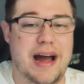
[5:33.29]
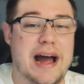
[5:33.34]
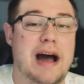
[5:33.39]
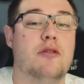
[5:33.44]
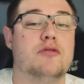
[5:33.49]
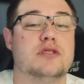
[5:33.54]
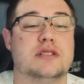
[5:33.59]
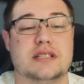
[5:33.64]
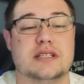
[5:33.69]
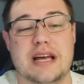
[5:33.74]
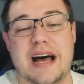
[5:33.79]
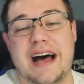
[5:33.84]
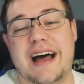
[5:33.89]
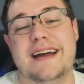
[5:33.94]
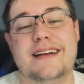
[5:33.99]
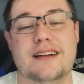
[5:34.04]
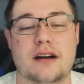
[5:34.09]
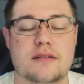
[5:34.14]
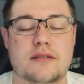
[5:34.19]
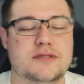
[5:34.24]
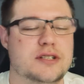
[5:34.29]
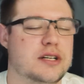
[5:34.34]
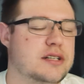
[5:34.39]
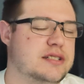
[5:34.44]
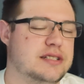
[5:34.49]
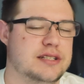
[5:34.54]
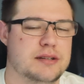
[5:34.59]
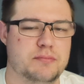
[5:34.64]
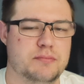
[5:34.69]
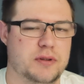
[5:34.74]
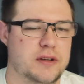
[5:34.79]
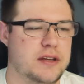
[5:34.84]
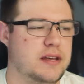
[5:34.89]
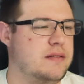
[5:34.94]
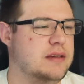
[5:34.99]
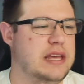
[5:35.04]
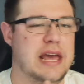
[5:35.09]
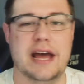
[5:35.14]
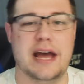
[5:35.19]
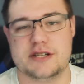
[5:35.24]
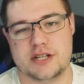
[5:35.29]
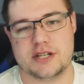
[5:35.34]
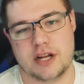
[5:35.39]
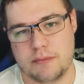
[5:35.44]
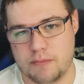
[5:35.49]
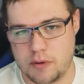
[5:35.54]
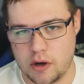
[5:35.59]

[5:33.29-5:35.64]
outside of just simply catching